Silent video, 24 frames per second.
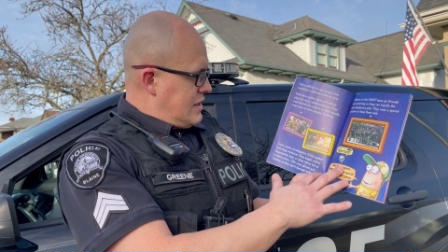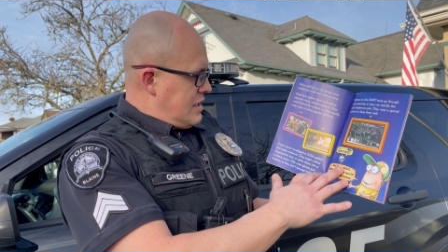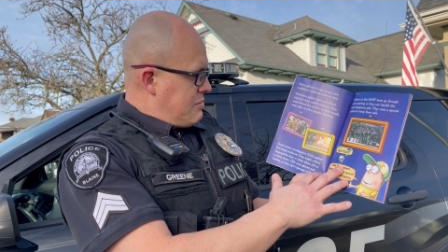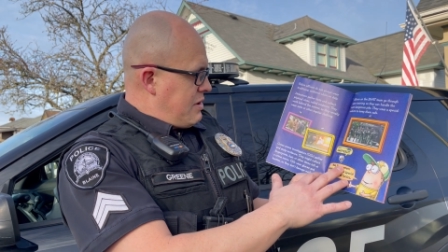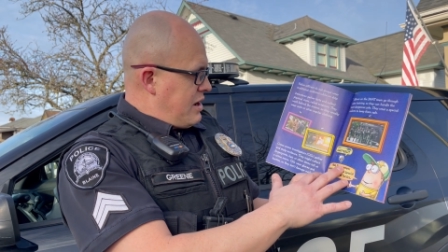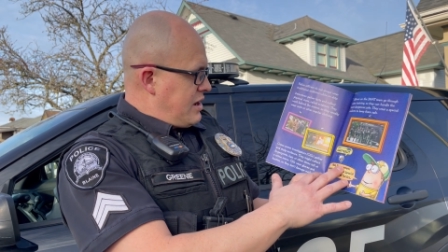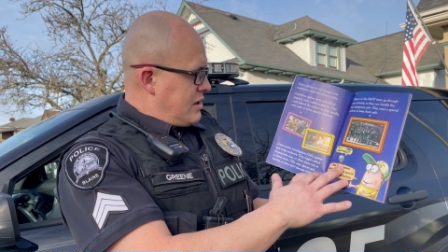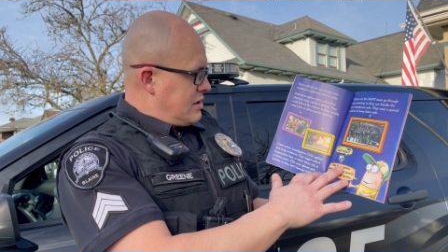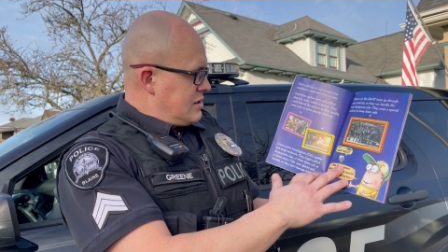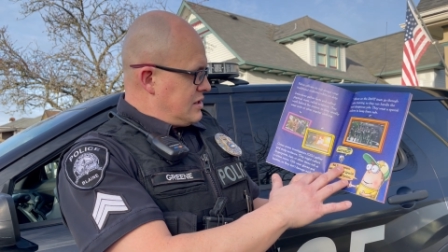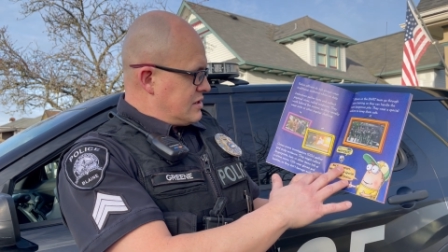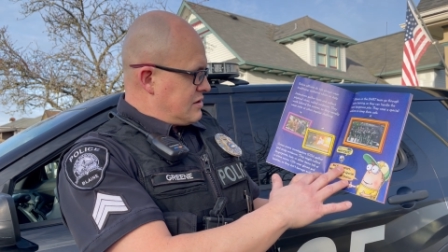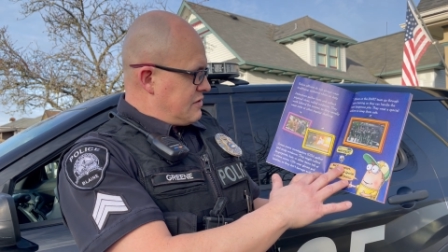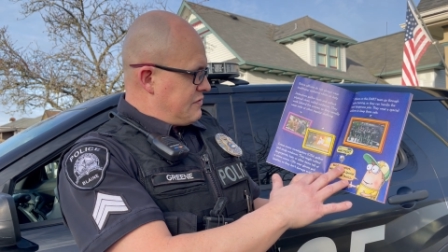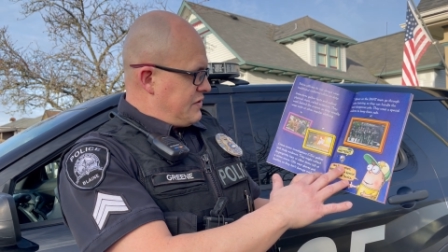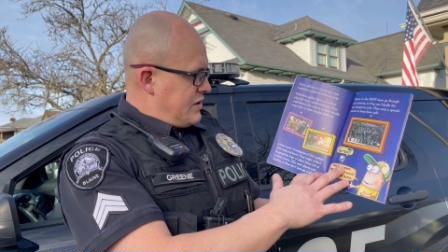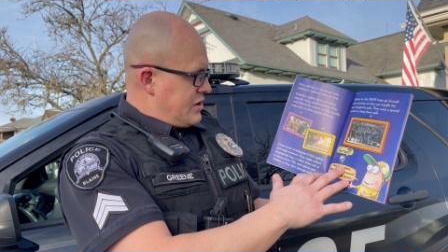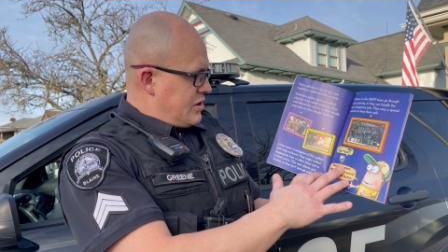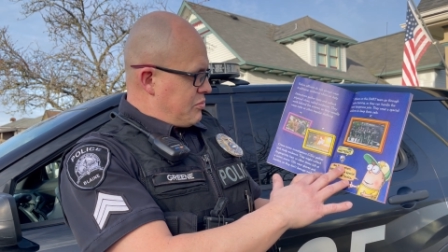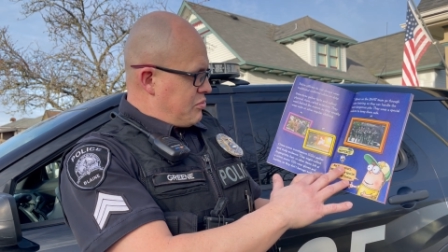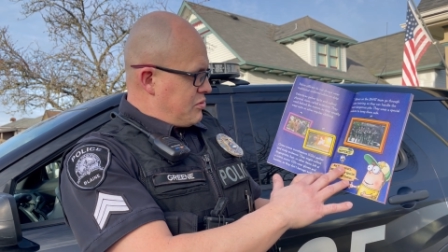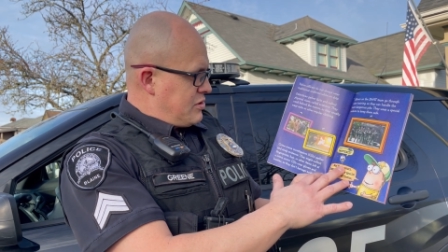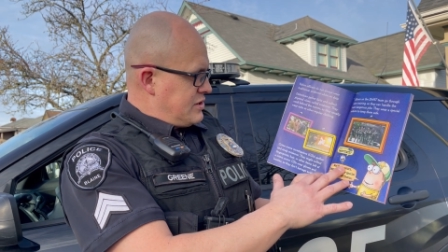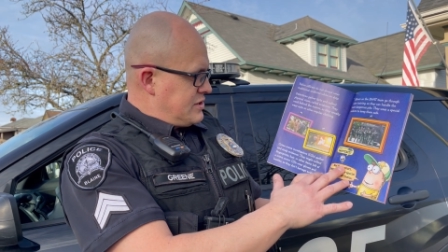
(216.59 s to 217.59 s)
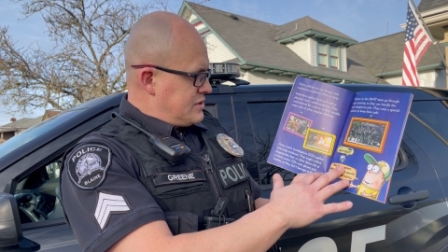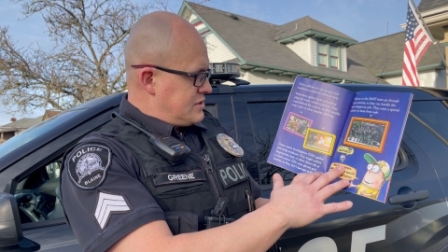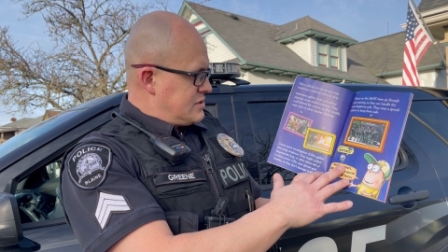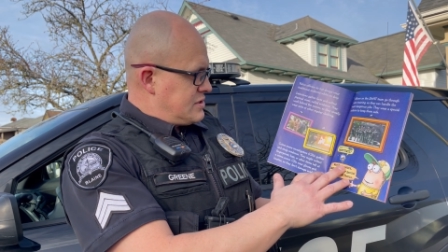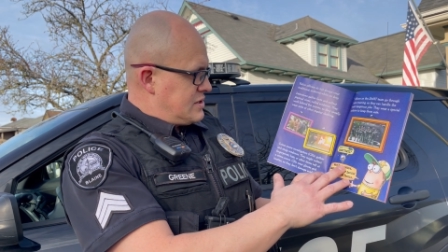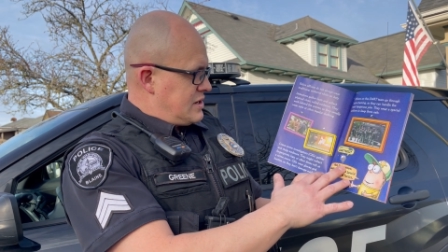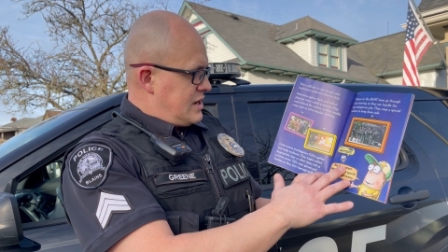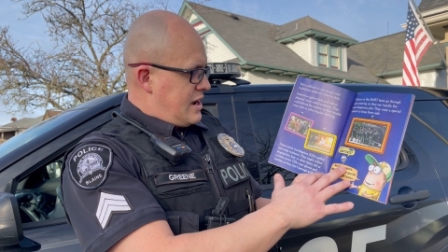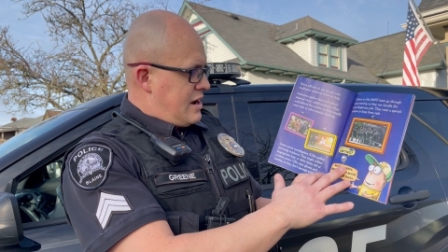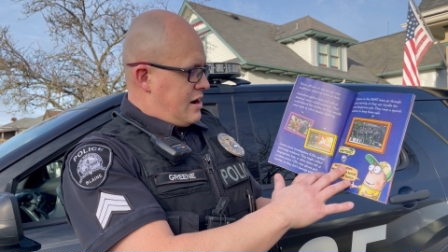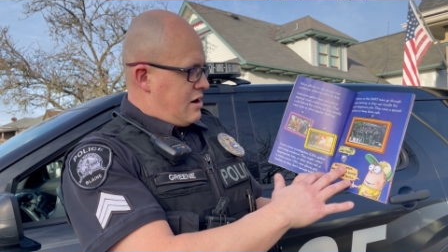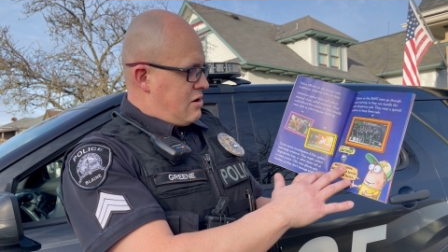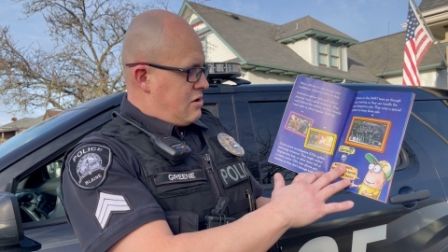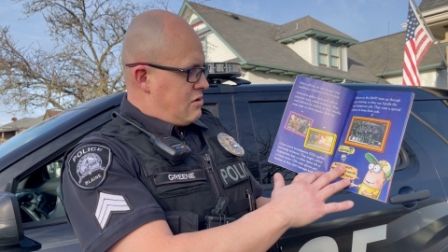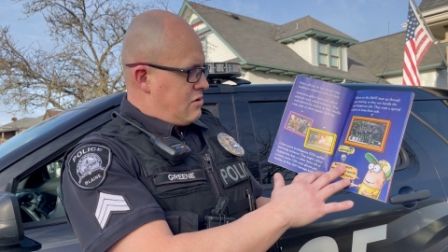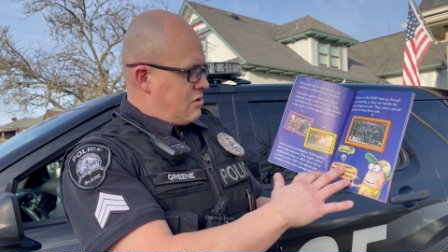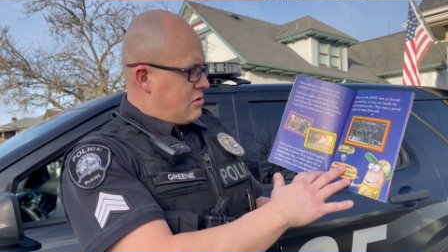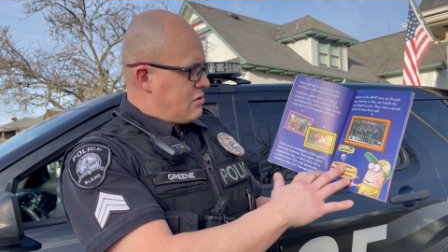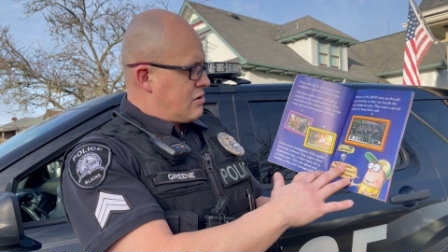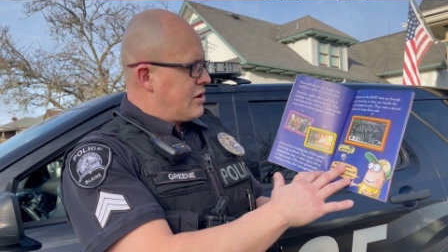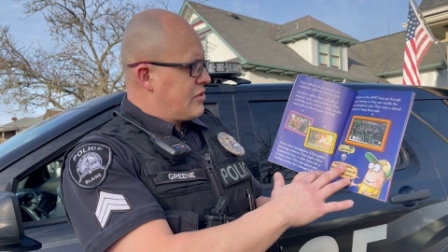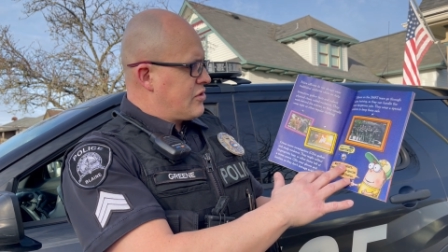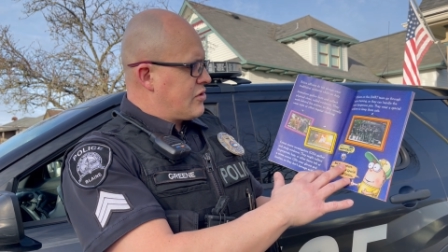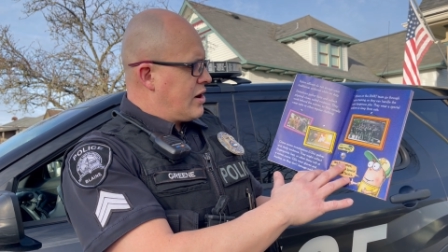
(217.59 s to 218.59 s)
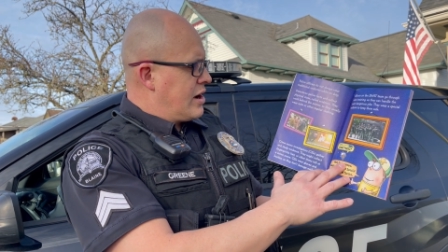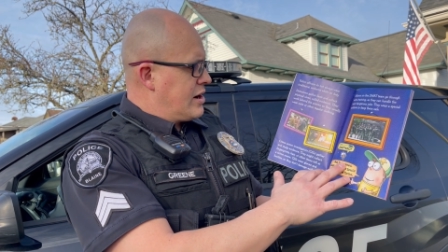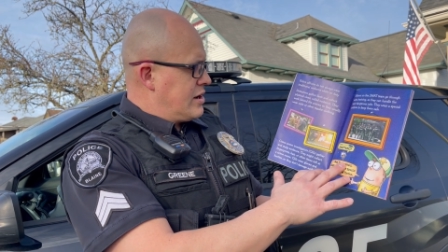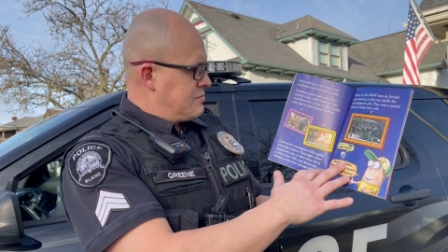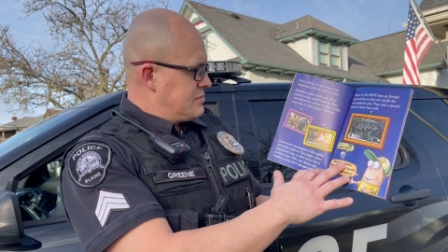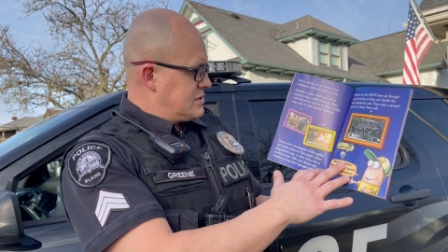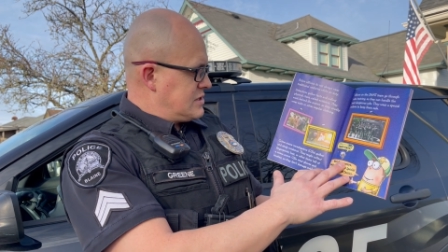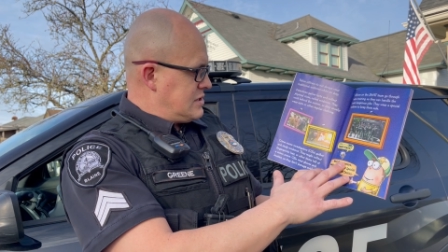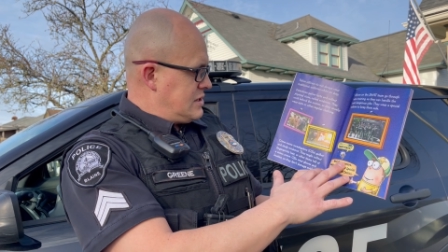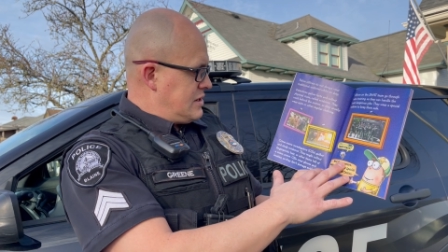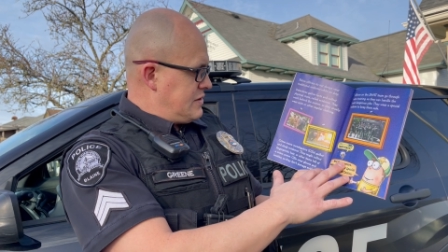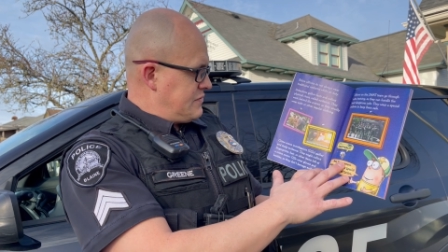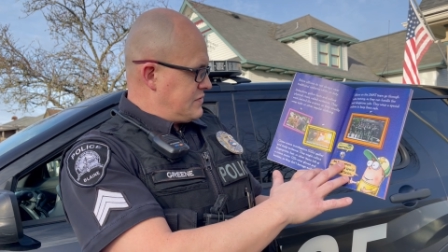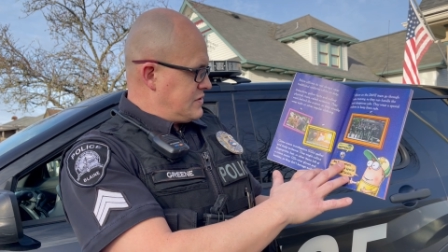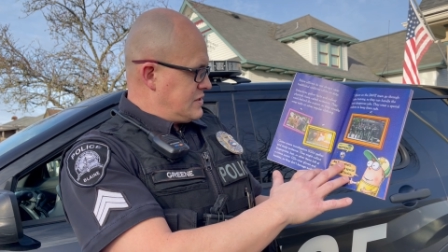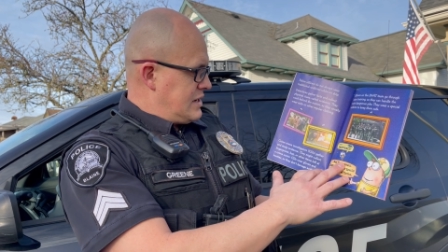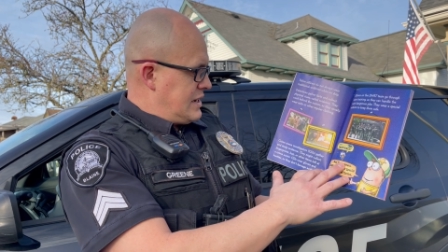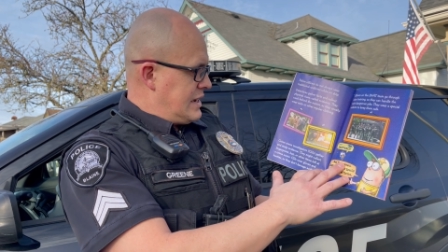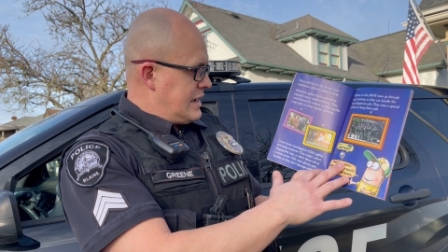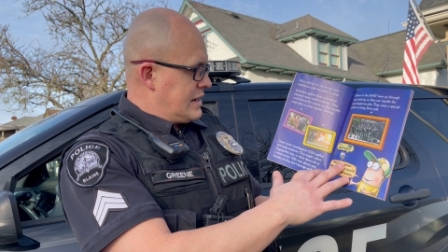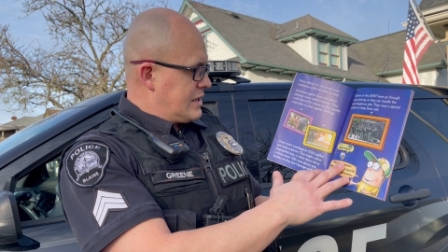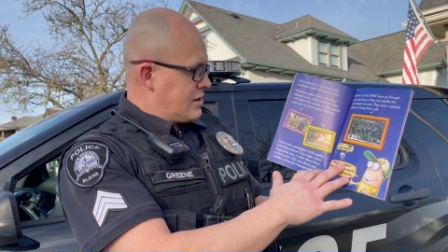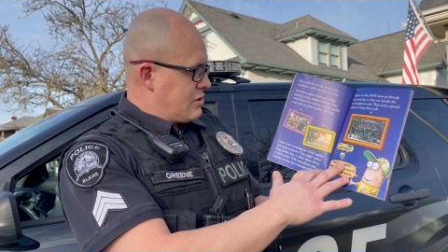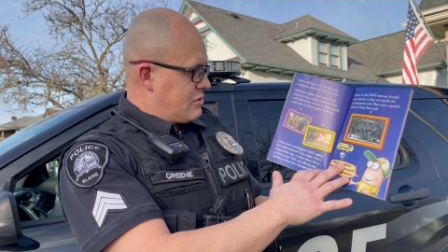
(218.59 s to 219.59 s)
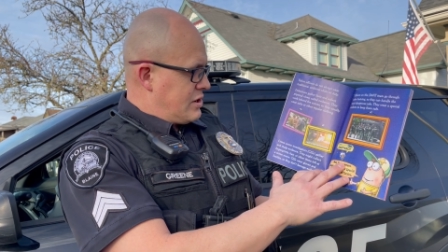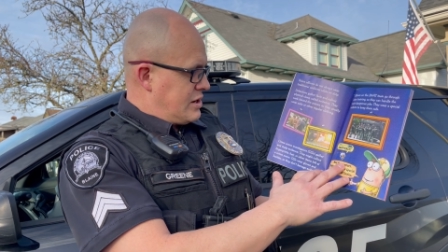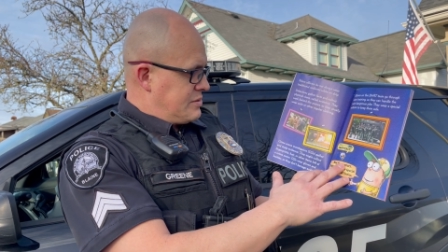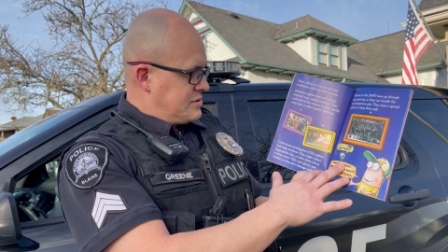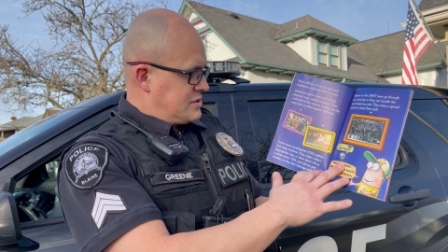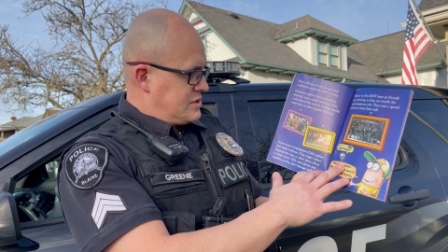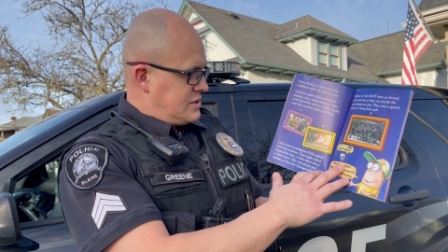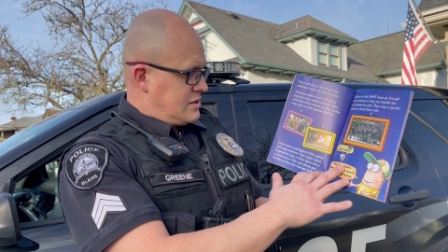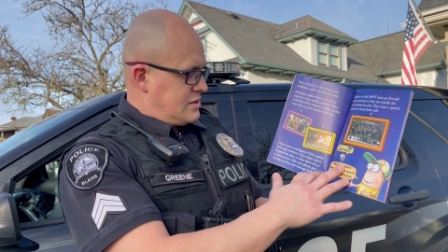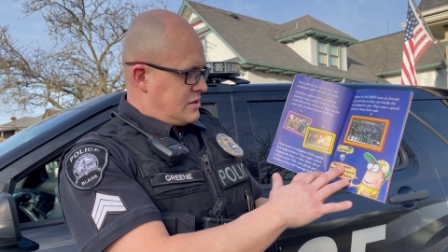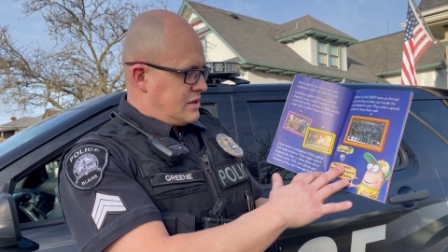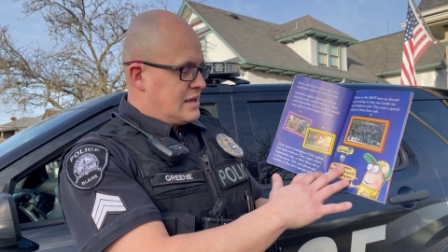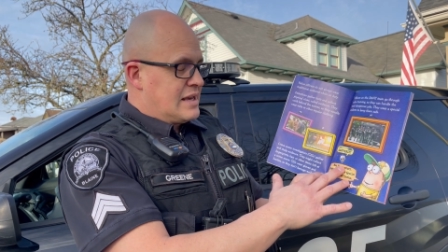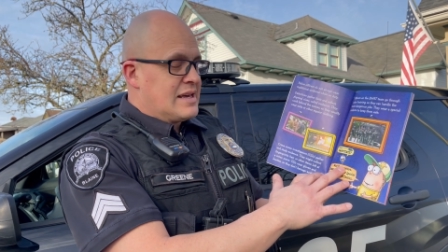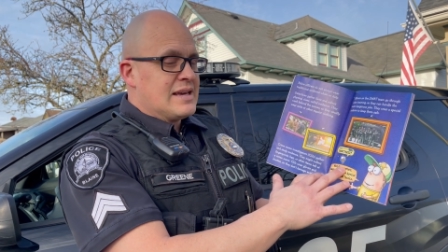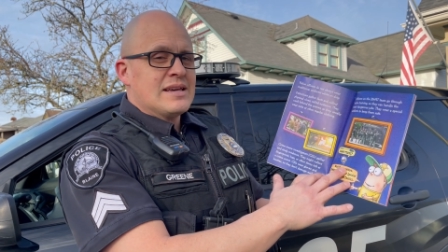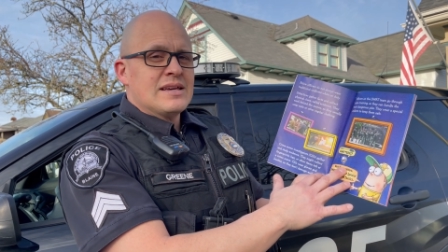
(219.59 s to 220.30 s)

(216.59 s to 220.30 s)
They might collect fingerprints, hair, or other items left at a crime scene.